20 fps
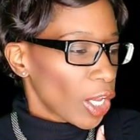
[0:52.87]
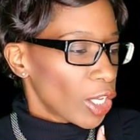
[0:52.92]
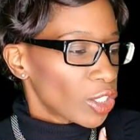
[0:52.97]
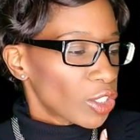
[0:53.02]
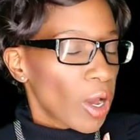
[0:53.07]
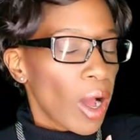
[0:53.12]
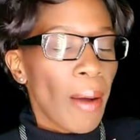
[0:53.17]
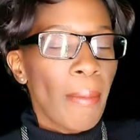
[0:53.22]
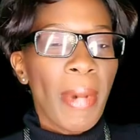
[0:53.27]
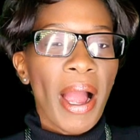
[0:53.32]

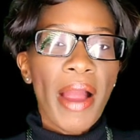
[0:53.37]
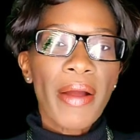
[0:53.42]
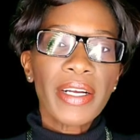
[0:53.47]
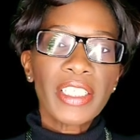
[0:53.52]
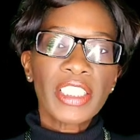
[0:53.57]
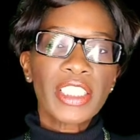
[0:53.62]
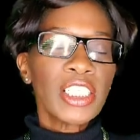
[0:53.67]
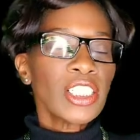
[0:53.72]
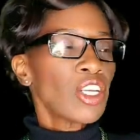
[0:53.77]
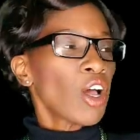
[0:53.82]
So Amara,
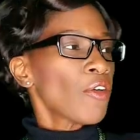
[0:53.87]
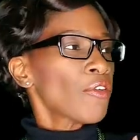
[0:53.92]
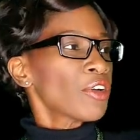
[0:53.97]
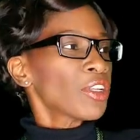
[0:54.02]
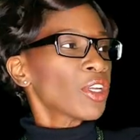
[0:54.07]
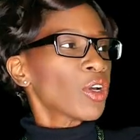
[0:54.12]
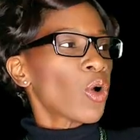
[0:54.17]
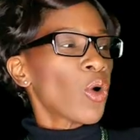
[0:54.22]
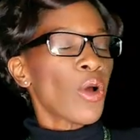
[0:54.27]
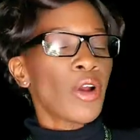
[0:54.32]
she's over
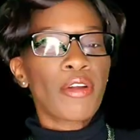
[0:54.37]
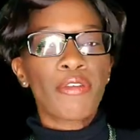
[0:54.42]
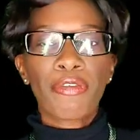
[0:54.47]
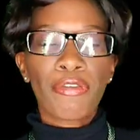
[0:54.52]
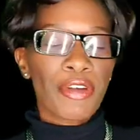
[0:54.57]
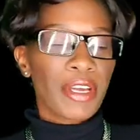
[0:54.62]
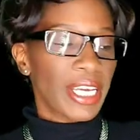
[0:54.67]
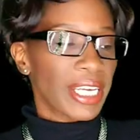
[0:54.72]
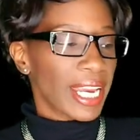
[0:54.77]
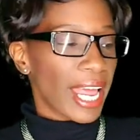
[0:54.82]
in the corner
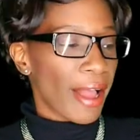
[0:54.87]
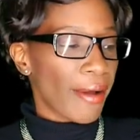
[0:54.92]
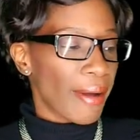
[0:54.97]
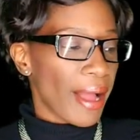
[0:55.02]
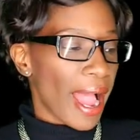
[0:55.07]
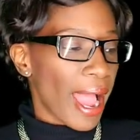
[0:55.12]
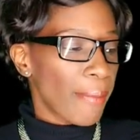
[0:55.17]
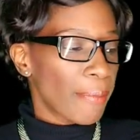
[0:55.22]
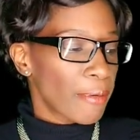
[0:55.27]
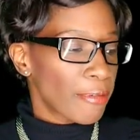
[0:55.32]
freaking out,
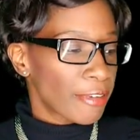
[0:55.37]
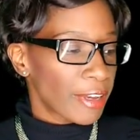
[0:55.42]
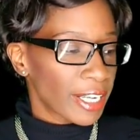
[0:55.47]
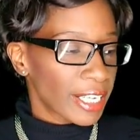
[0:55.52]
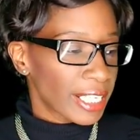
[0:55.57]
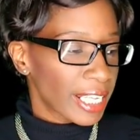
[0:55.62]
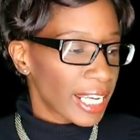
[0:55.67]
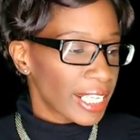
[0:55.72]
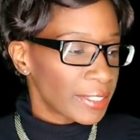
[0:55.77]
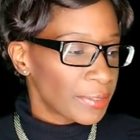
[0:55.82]

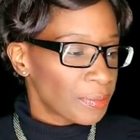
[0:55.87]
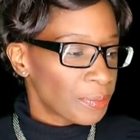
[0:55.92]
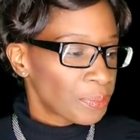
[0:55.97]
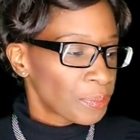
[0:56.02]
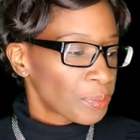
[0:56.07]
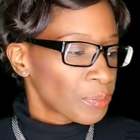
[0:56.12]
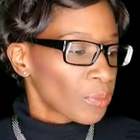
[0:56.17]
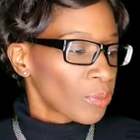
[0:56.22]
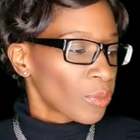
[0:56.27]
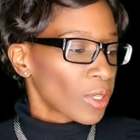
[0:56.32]
hyperventilating
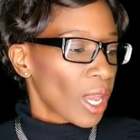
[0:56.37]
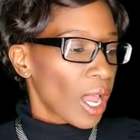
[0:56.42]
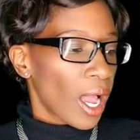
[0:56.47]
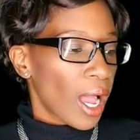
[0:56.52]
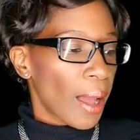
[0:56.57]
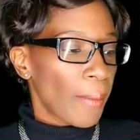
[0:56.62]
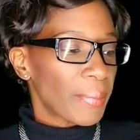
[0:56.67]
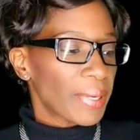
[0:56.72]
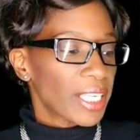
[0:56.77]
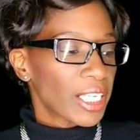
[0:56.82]

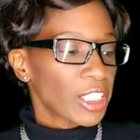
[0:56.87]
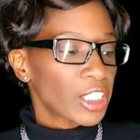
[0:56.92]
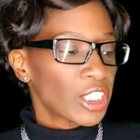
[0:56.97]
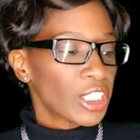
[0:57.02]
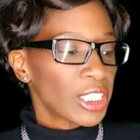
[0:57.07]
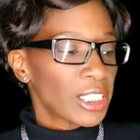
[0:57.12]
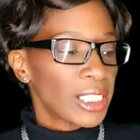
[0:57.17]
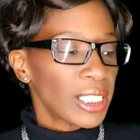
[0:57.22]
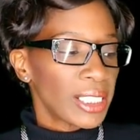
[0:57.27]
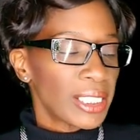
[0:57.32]
um, because
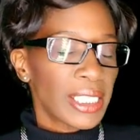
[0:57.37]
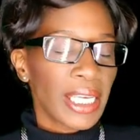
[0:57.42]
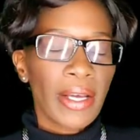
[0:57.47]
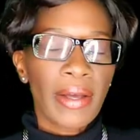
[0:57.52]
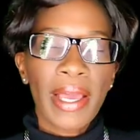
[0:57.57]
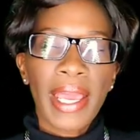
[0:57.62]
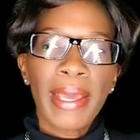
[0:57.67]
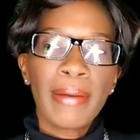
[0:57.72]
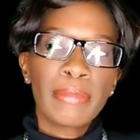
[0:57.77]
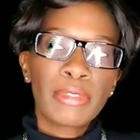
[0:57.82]
she did
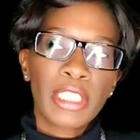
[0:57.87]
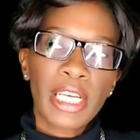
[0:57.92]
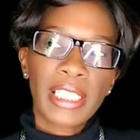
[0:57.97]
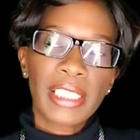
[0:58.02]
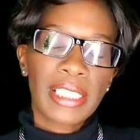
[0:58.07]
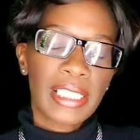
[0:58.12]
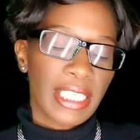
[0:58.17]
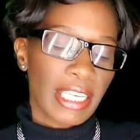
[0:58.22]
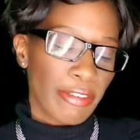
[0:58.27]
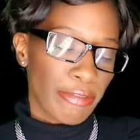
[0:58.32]
tell MJ
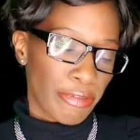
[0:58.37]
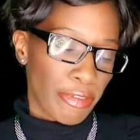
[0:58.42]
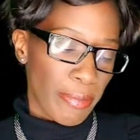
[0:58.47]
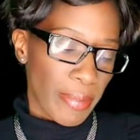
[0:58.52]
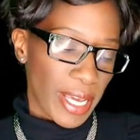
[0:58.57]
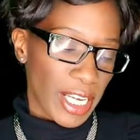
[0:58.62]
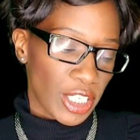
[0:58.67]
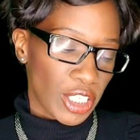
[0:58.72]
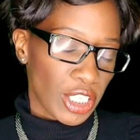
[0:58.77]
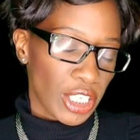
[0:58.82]
this
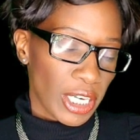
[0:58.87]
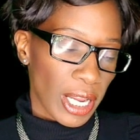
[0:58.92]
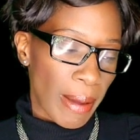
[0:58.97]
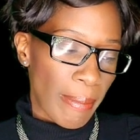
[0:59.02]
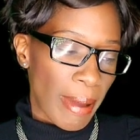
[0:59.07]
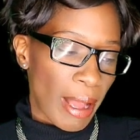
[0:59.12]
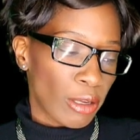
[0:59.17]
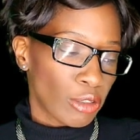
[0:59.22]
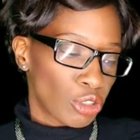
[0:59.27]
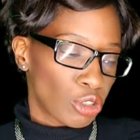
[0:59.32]
information
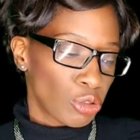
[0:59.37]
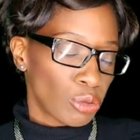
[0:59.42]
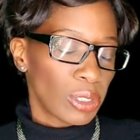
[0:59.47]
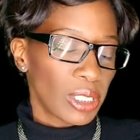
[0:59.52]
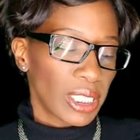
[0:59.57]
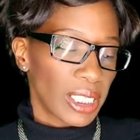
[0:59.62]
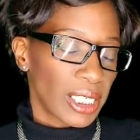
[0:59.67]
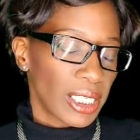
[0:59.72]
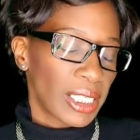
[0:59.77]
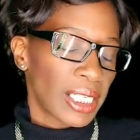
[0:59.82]
about
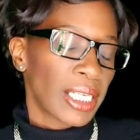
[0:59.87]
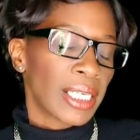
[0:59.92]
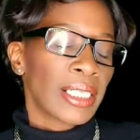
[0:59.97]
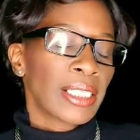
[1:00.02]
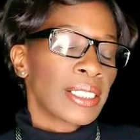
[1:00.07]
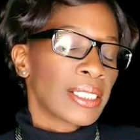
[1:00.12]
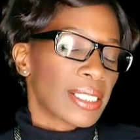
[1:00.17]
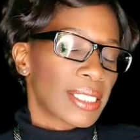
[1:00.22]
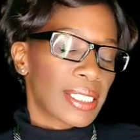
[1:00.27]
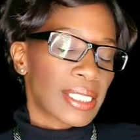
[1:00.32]
Julian
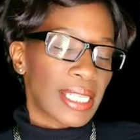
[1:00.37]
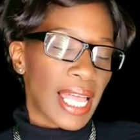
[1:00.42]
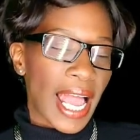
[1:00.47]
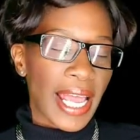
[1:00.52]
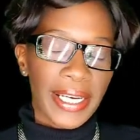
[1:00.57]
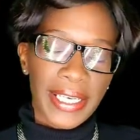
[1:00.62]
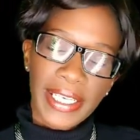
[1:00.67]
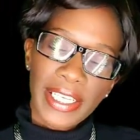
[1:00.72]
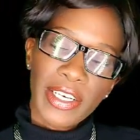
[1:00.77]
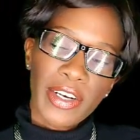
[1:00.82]

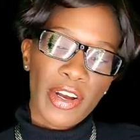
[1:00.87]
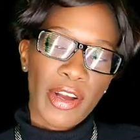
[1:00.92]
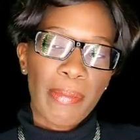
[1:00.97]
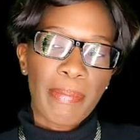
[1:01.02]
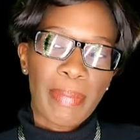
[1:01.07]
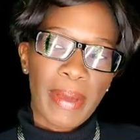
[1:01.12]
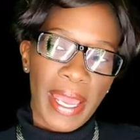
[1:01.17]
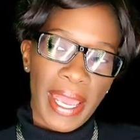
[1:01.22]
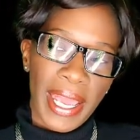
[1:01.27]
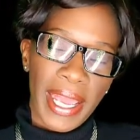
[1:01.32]
sliding in her
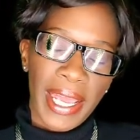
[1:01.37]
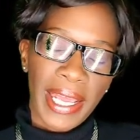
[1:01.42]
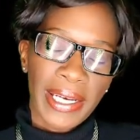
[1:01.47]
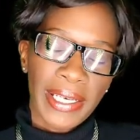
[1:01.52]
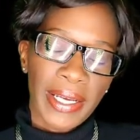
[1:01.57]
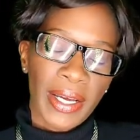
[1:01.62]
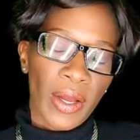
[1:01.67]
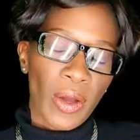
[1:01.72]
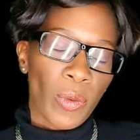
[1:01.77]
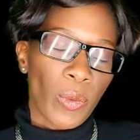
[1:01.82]

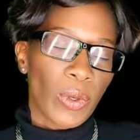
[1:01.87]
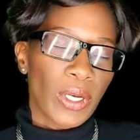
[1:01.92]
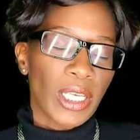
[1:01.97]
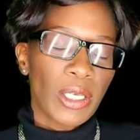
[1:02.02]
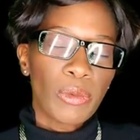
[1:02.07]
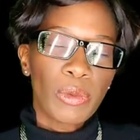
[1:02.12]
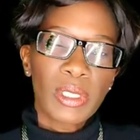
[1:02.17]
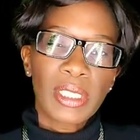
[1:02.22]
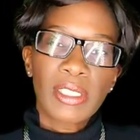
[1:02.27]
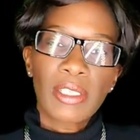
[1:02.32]
bed when
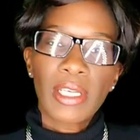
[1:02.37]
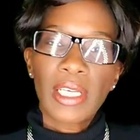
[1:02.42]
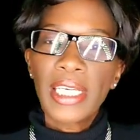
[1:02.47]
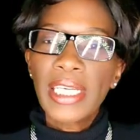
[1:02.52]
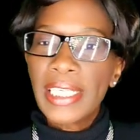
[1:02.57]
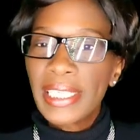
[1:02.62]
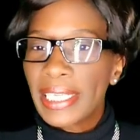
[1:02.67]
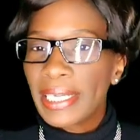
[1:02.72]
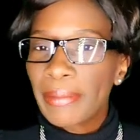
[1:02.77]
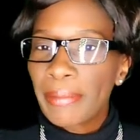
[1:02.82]
he was
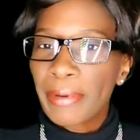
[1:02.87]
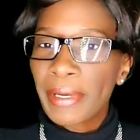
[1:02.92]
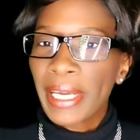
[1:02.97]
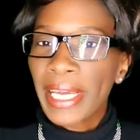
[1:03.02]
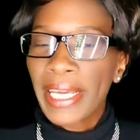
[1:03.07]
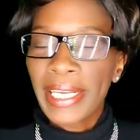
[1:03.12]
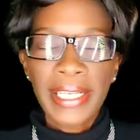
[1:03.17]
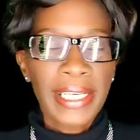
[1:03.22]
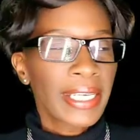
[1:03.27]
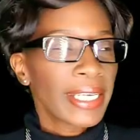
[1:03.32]

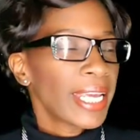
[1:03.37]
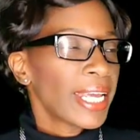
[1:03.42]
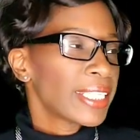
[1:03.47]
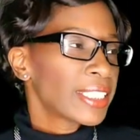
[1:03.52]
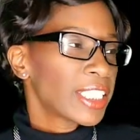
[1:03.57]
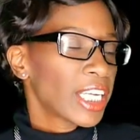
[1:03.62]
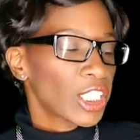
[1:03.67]
inebriated and